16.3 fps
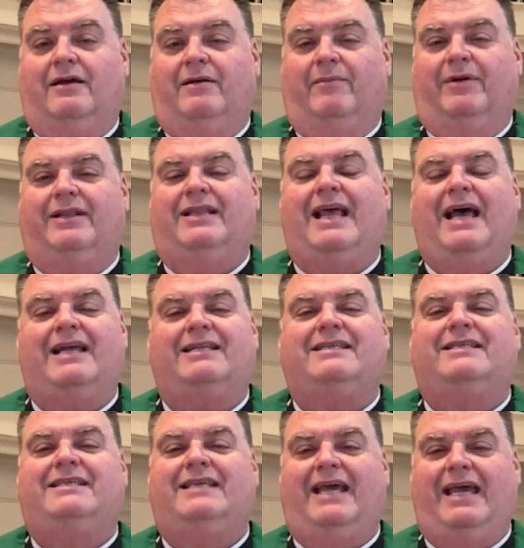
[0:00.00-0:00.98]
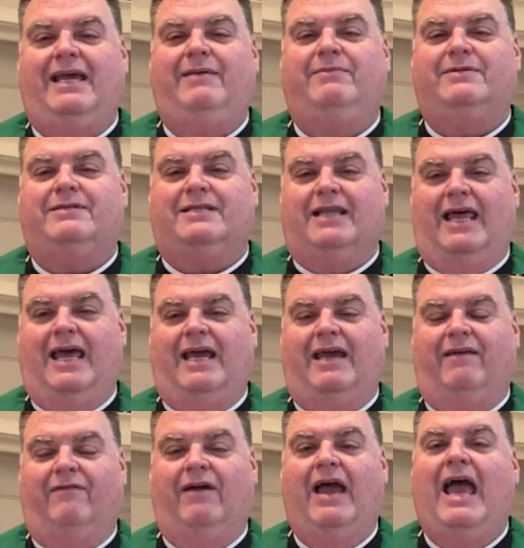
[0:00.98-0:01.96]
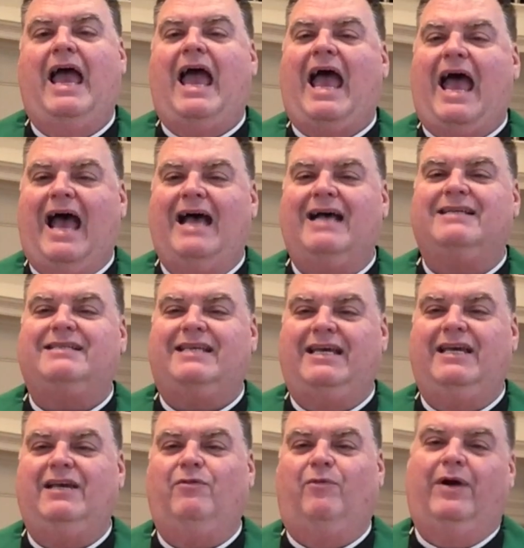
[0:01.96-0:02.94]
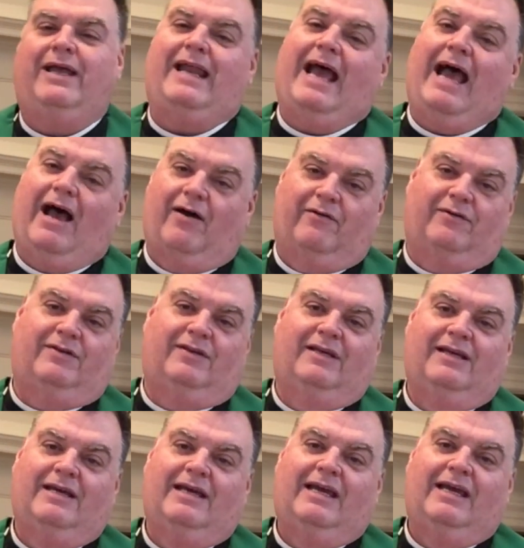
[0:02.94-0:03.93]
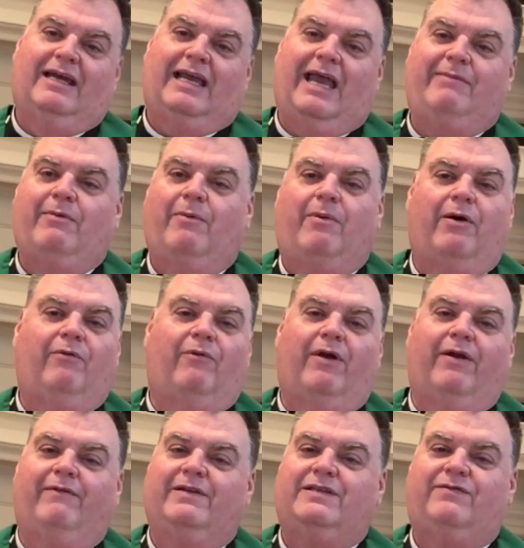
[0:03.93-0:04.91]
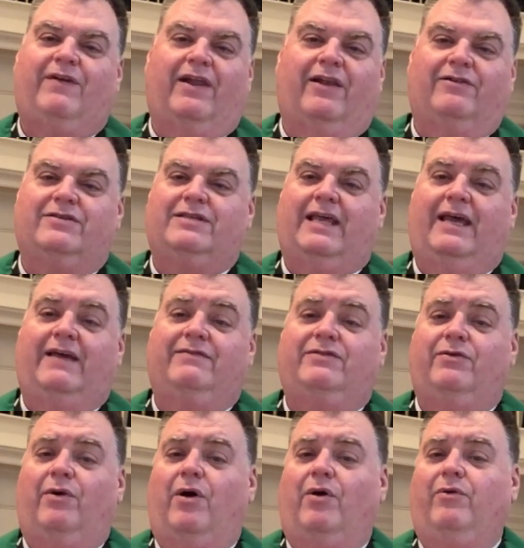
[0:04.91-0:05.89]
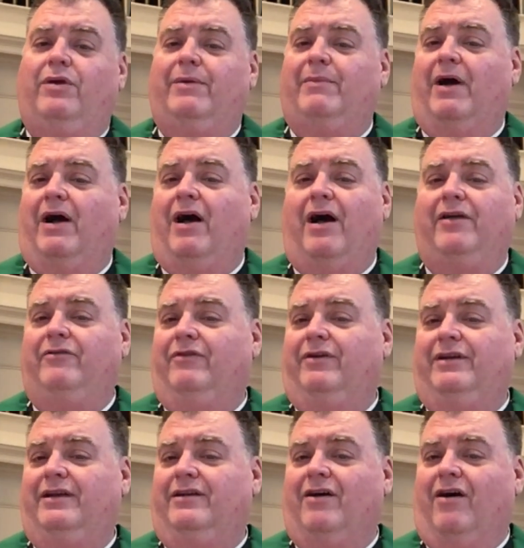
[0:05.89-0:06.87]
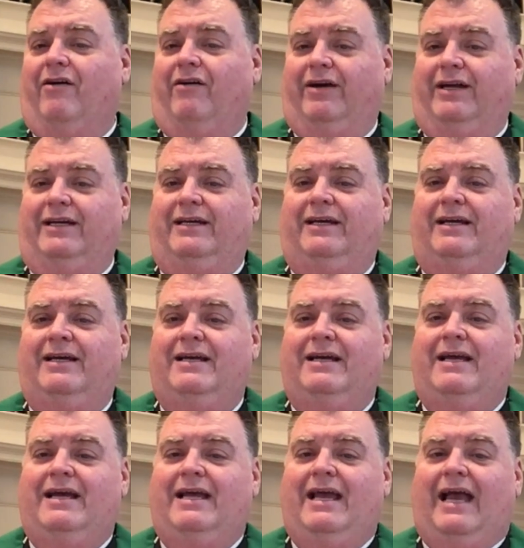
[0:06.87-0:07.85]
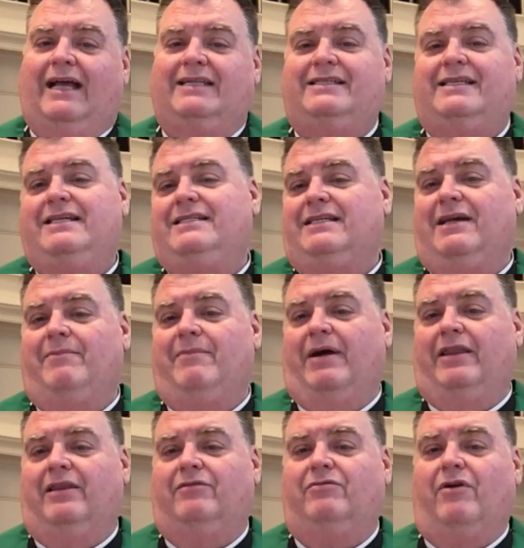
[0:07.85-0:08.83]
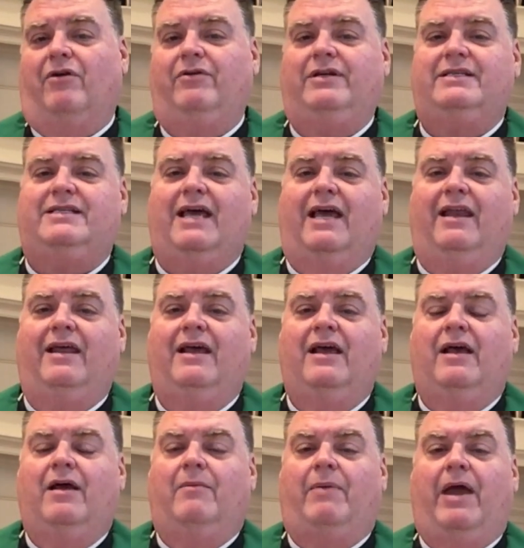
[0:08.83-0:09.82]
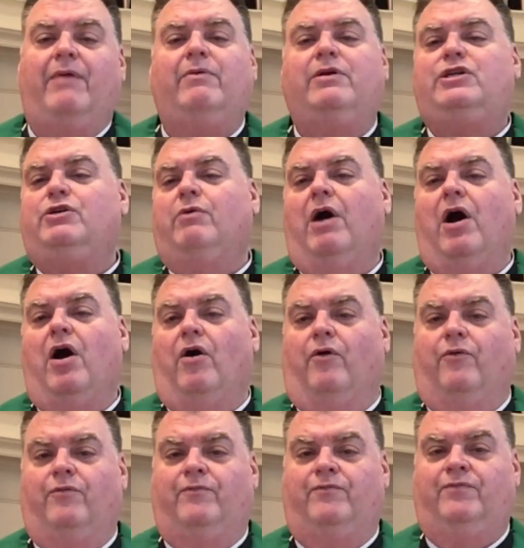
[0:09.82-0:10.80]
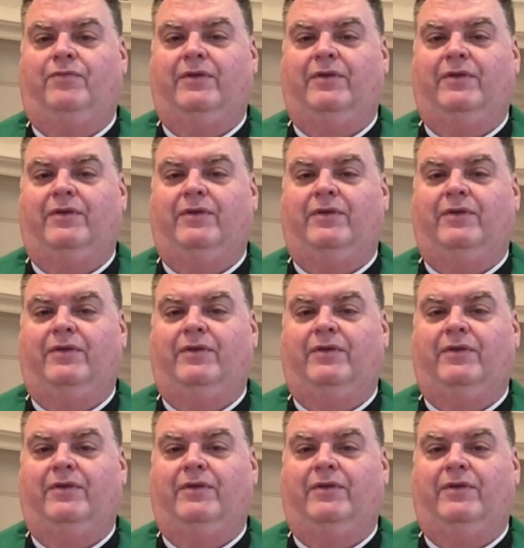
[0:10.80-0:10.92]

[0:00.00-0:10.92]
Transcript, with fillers: But that same slave, as he went out, came upon one of his fellow slaves who owed him a hundred denarii. And seizing him by the throat, he said, Pay what you owe.